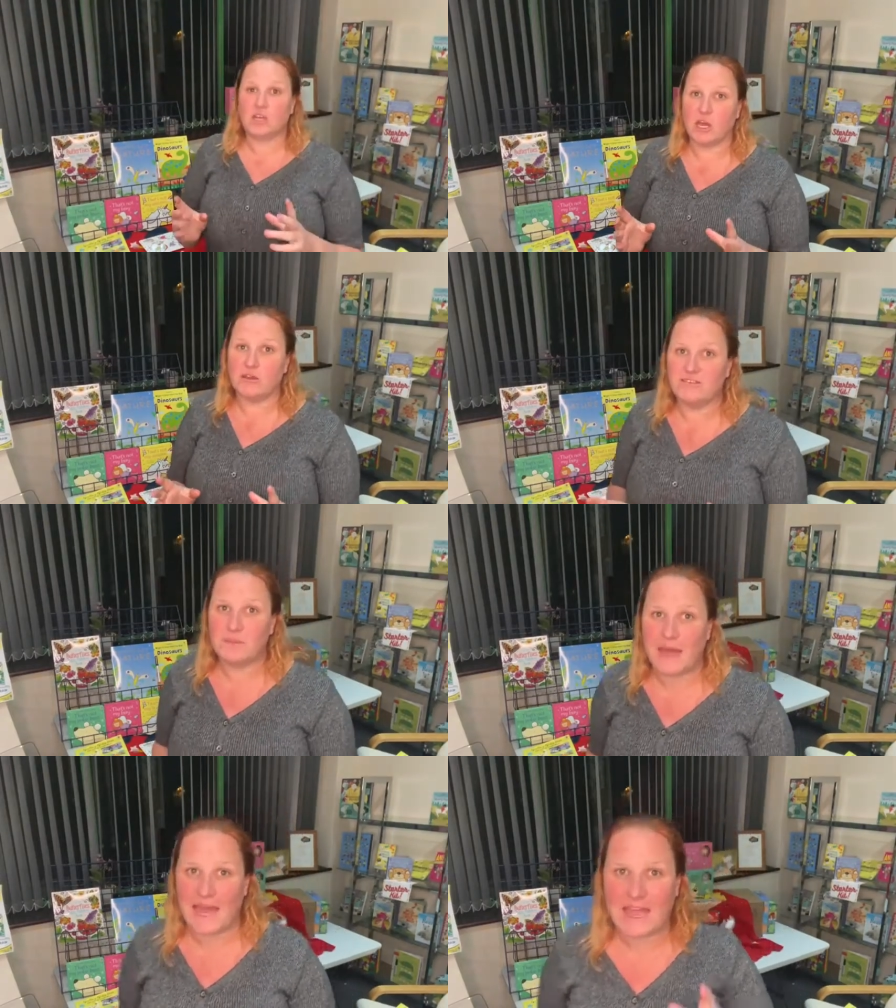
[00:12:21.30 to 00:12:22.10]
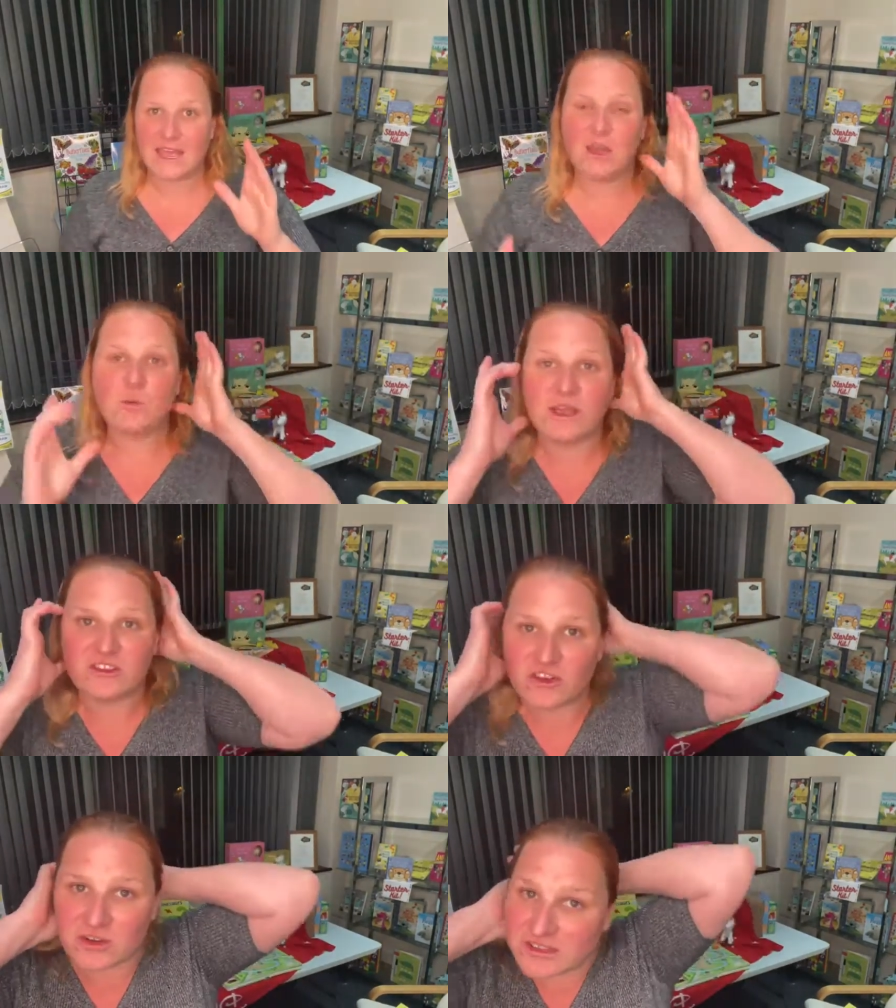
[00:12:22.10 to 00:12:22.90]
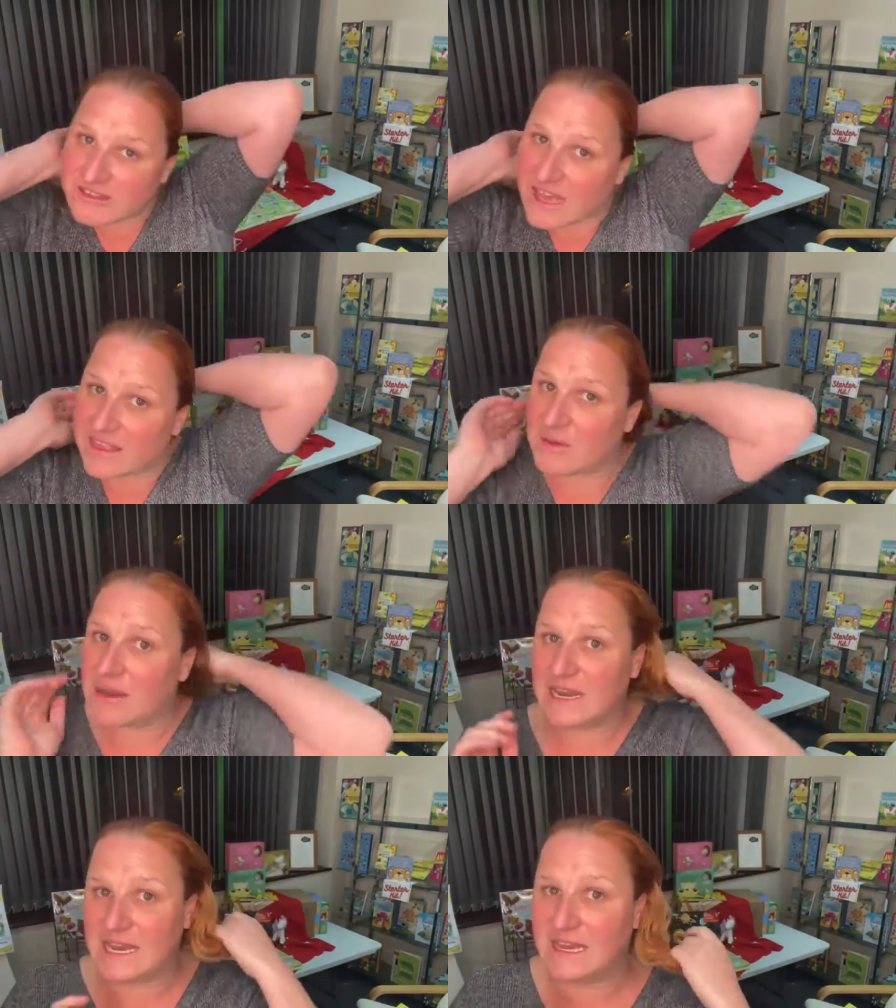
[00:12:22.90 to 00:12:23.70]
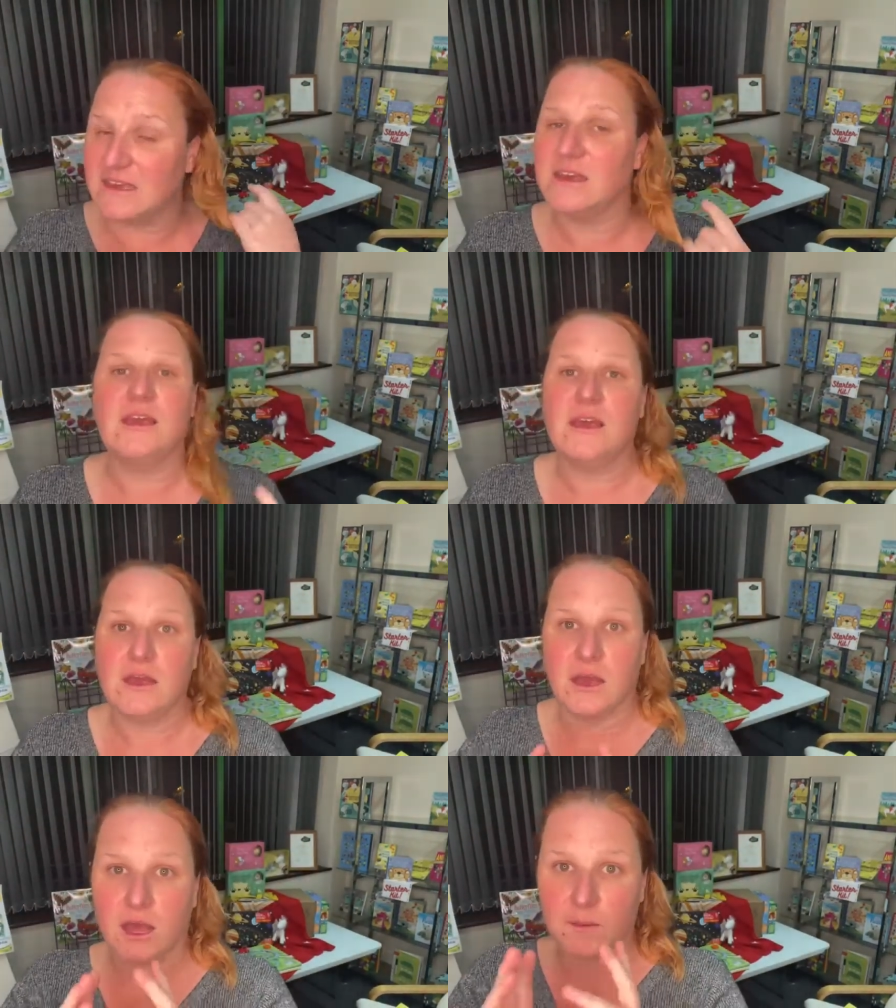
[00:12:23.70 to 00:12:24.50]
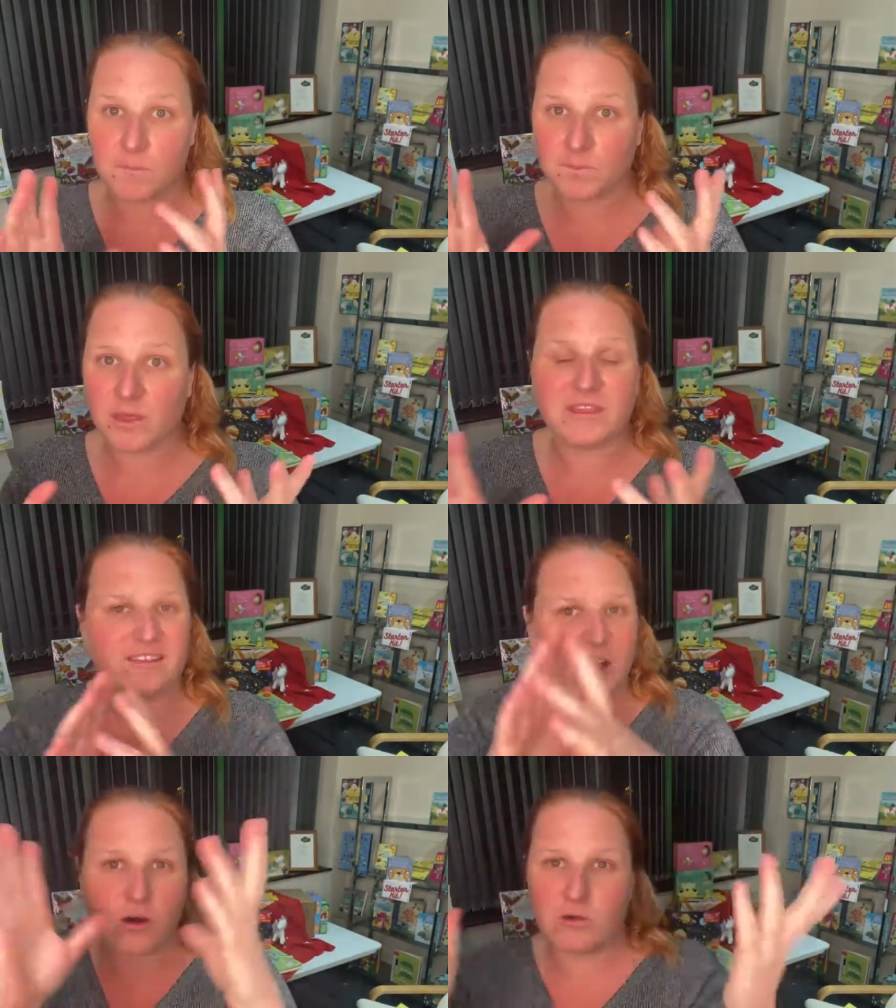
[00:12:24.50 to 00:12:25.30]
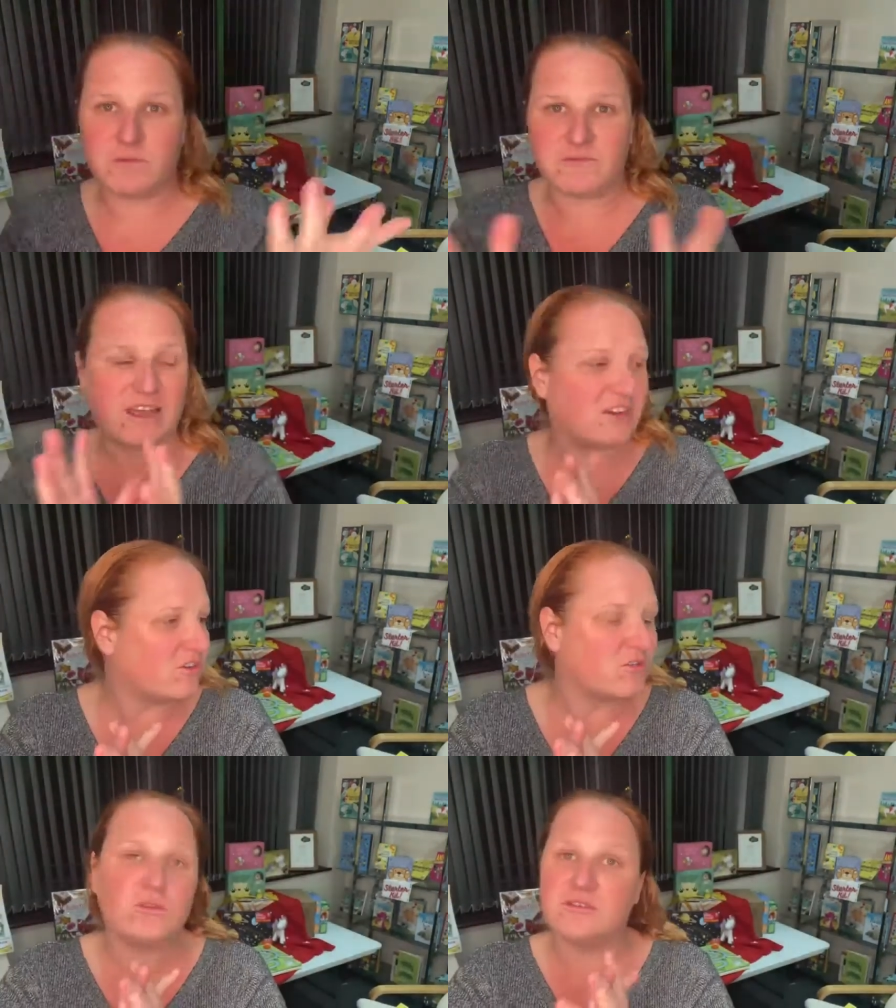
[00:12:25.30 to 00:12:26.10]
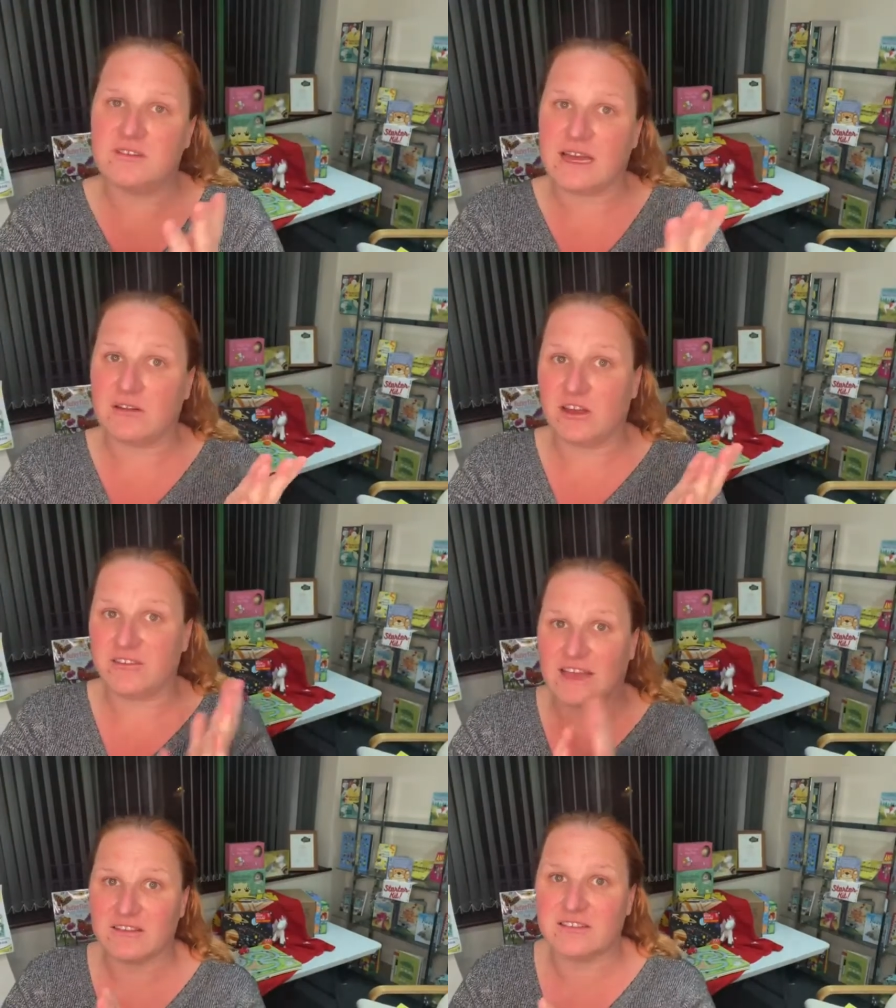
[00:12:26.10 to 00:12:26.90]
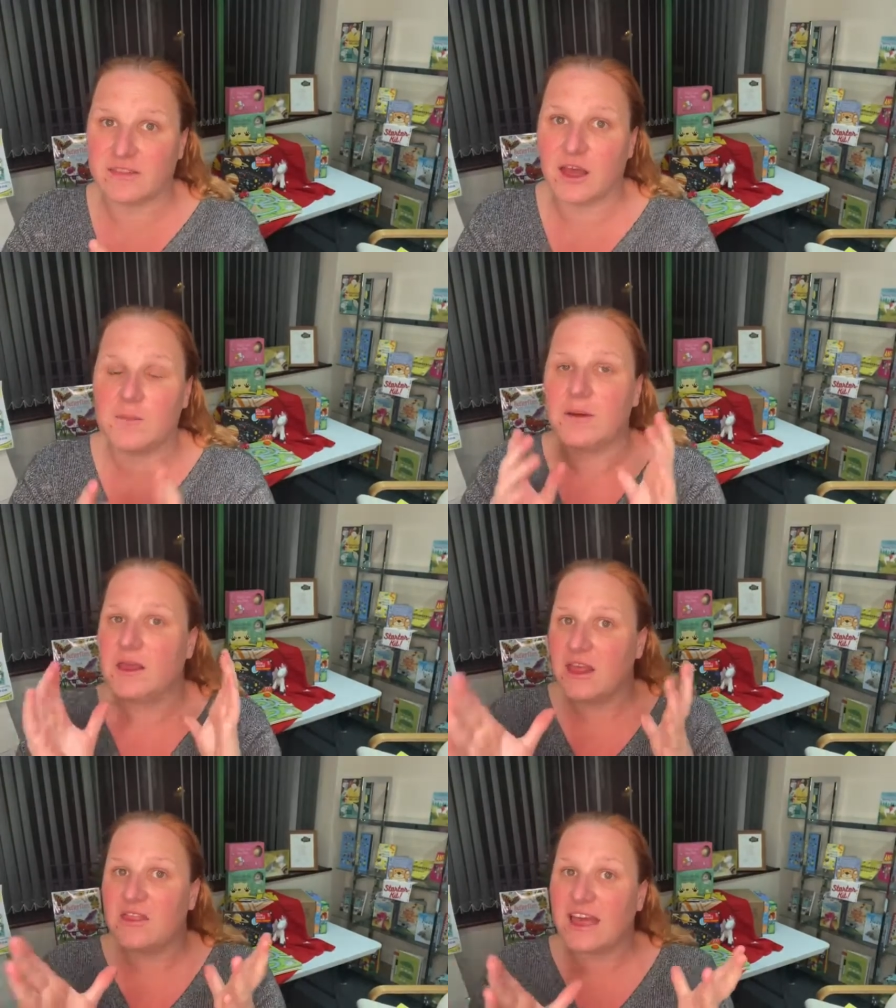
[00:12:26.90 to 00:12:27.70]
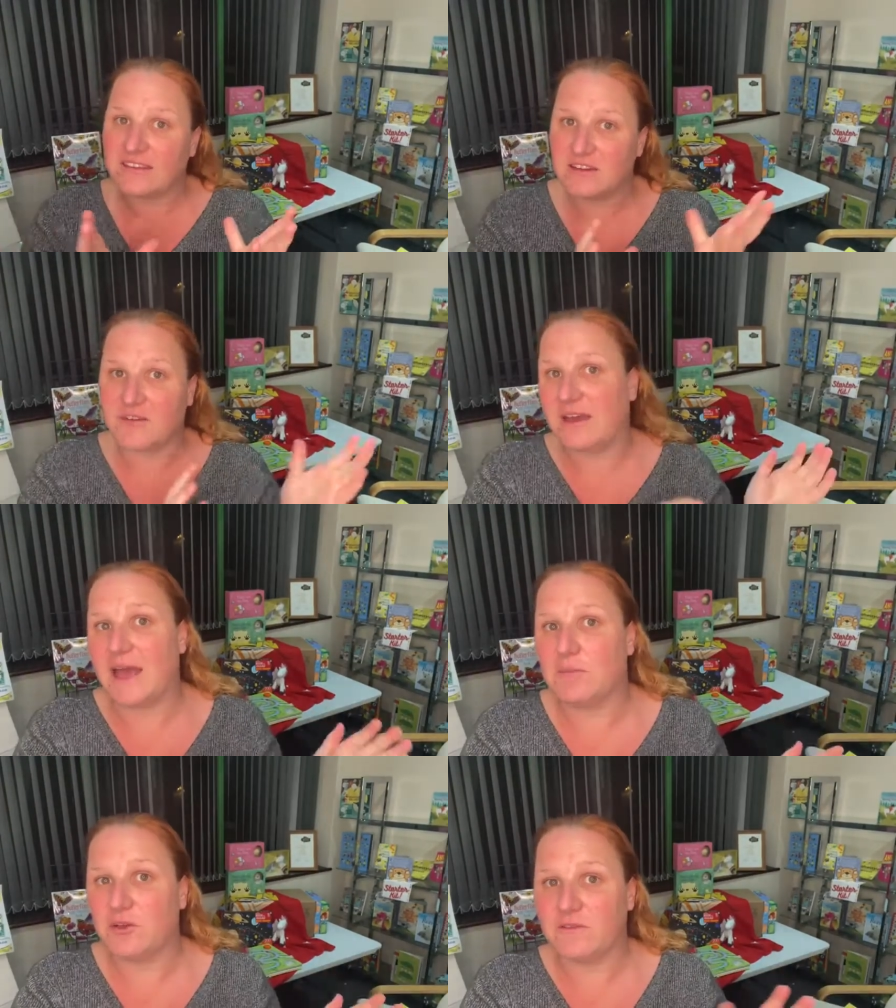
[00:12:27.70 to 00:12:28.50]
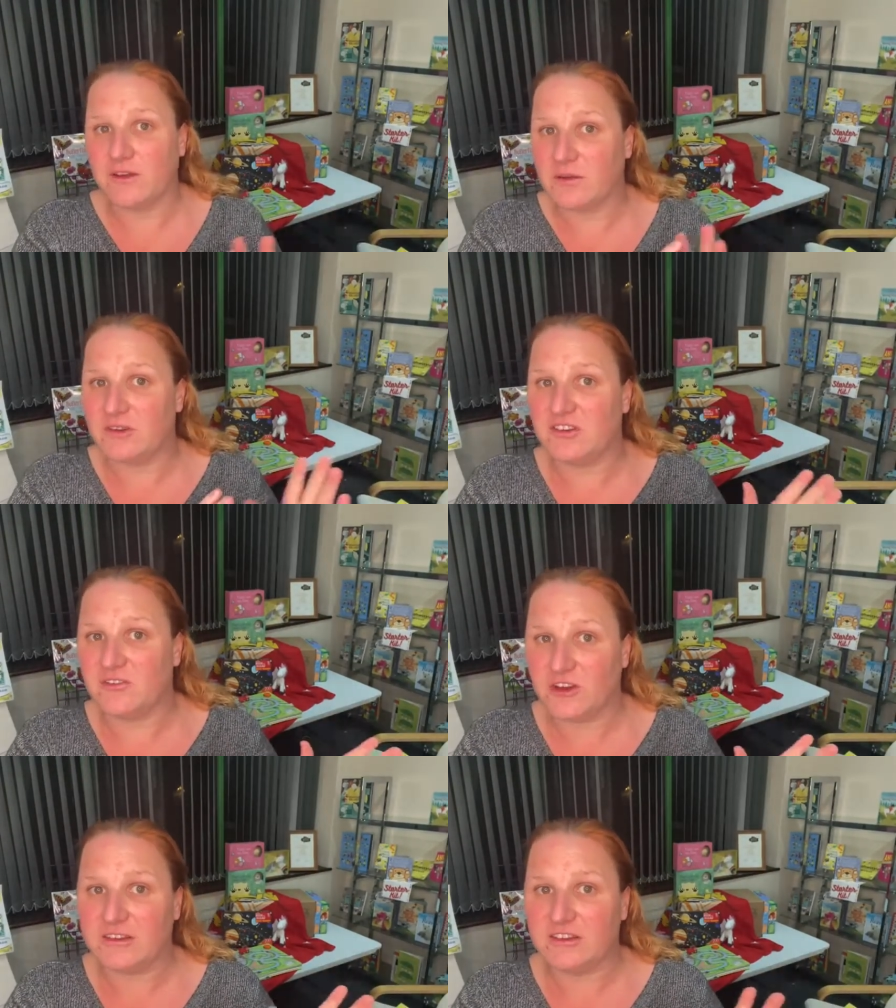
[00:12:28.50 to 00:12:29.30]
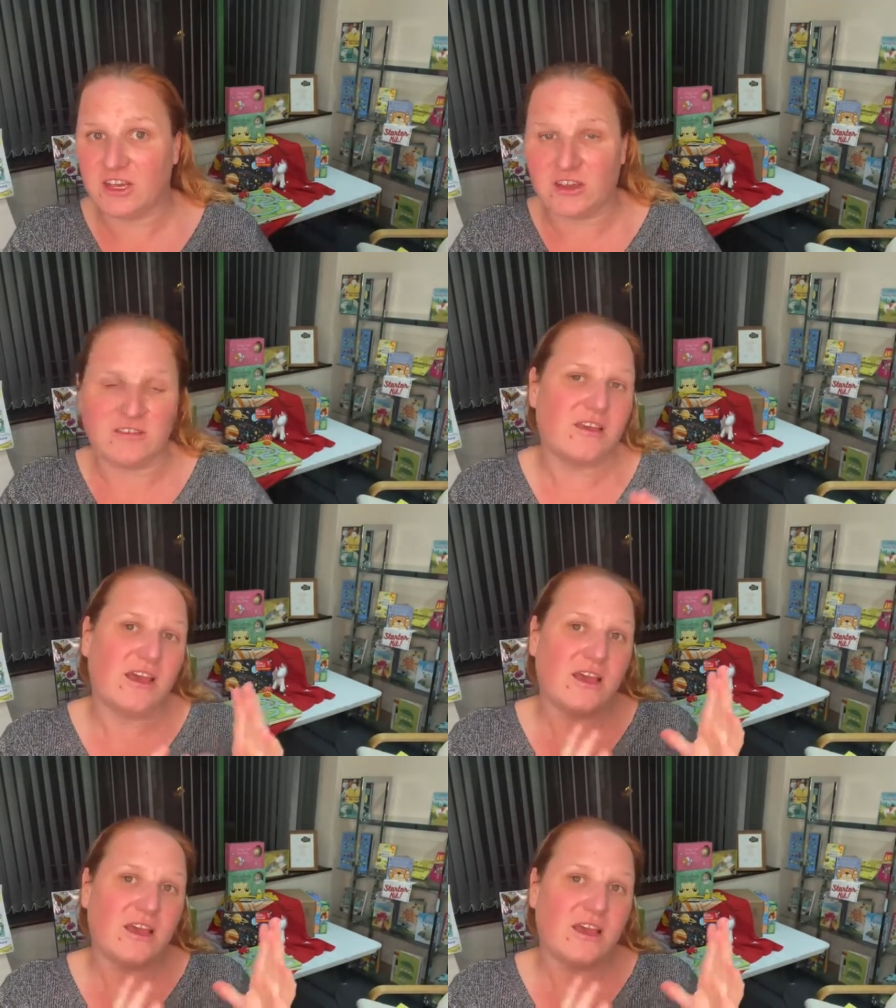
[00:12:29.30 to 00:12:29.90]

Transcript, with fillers: Go to Pay, which you can send them a link. Um, there's a whole section on tools and downloads and how to set that up. That's another app on your phone which is free to use.